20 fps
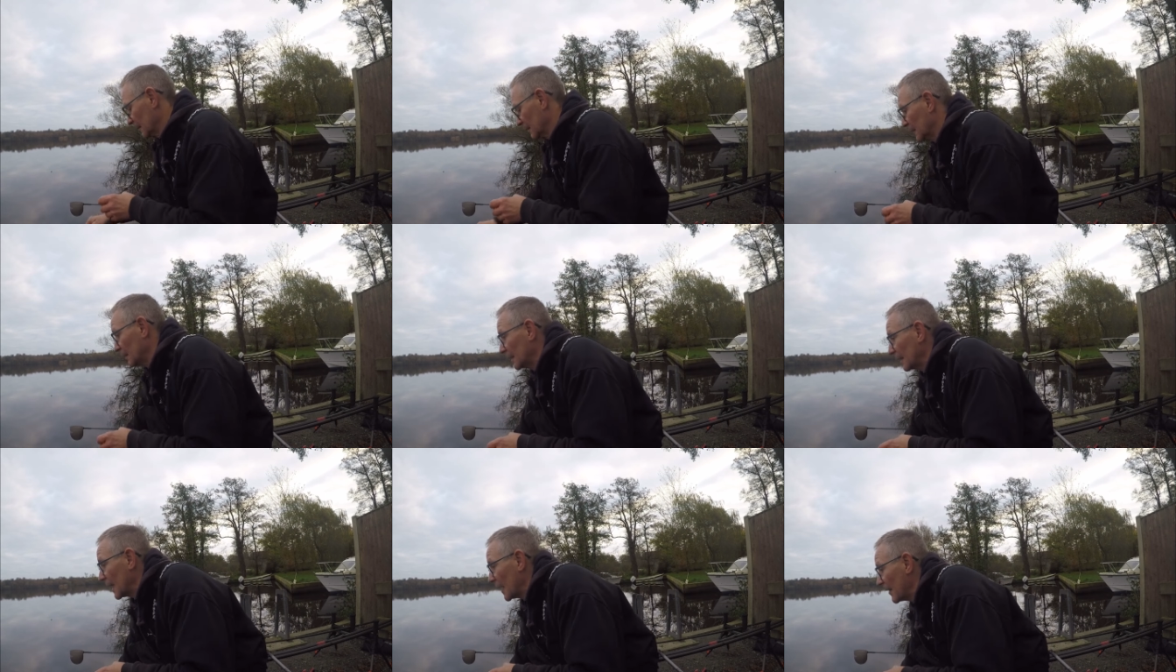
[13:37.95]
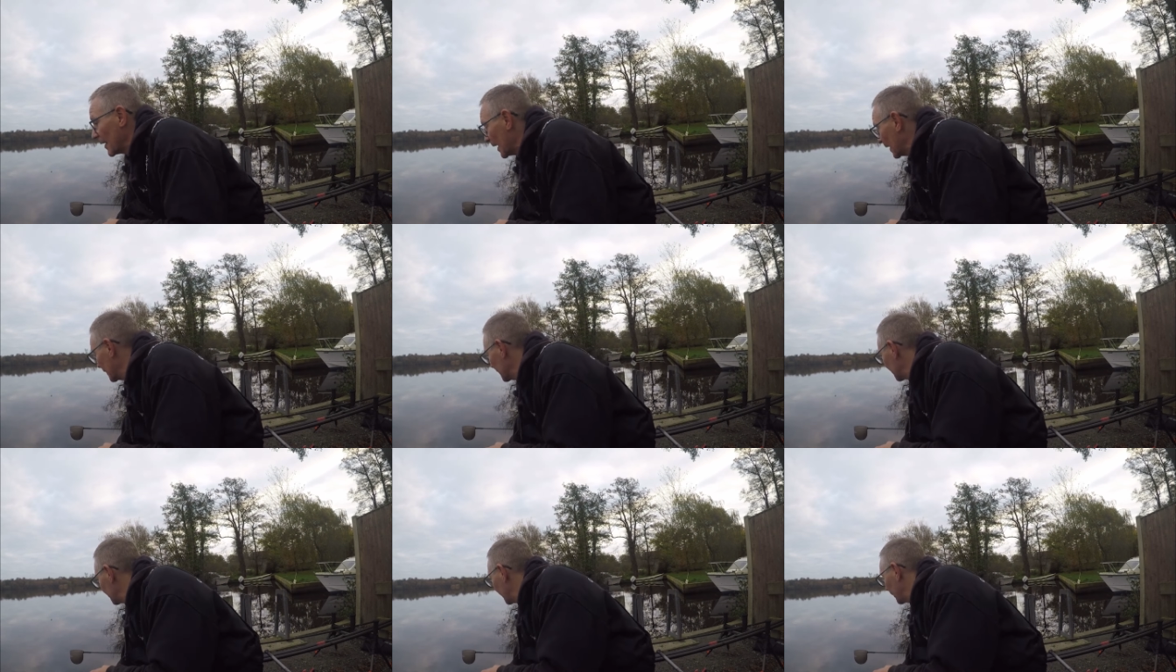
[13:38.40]
And to get that
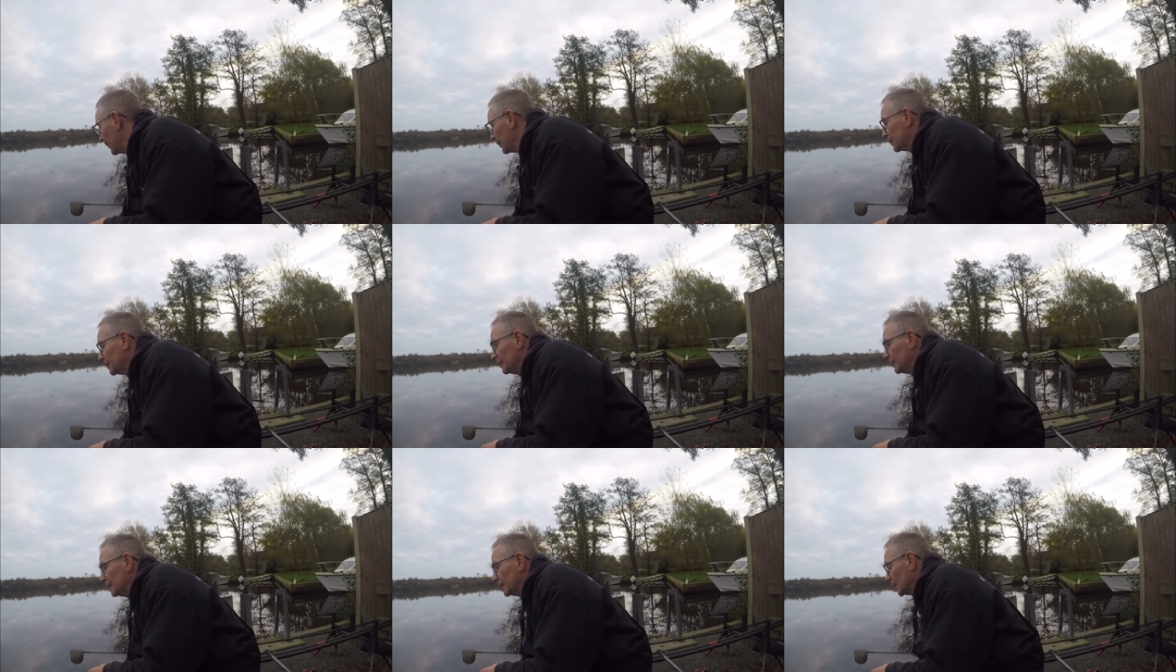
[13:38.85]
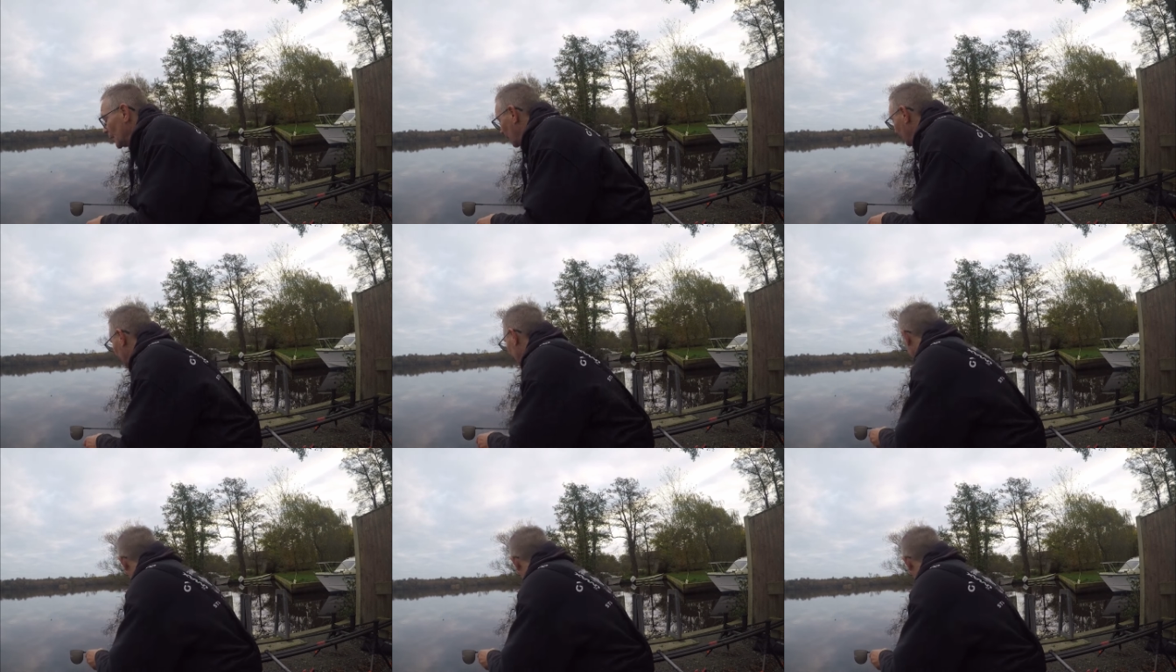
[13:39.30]
in the cupping